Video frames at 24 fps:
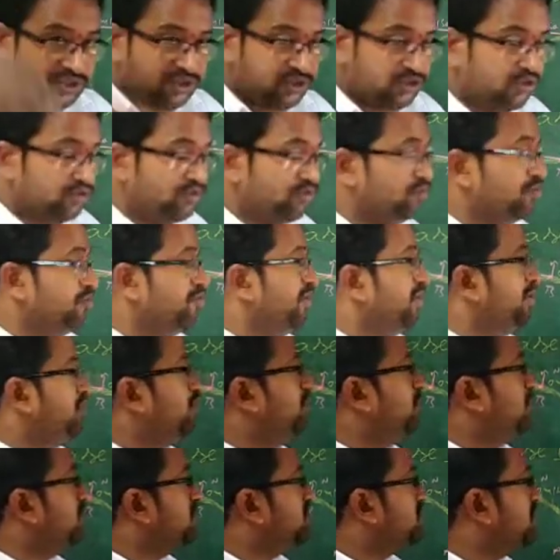it's moving
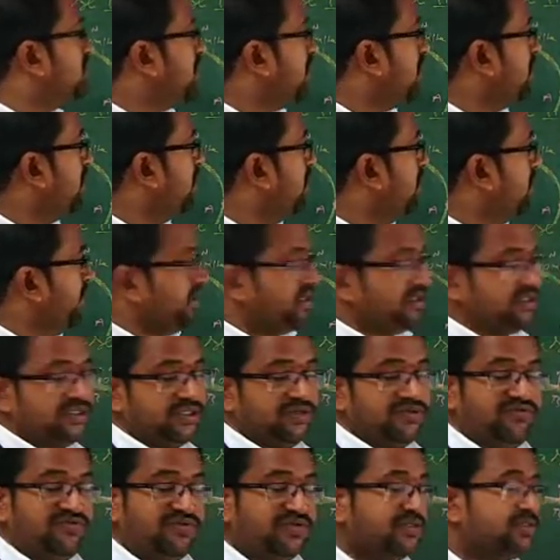towards the earth
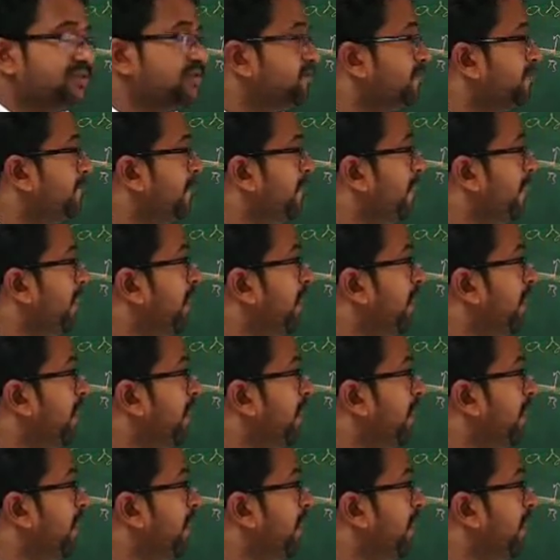surface.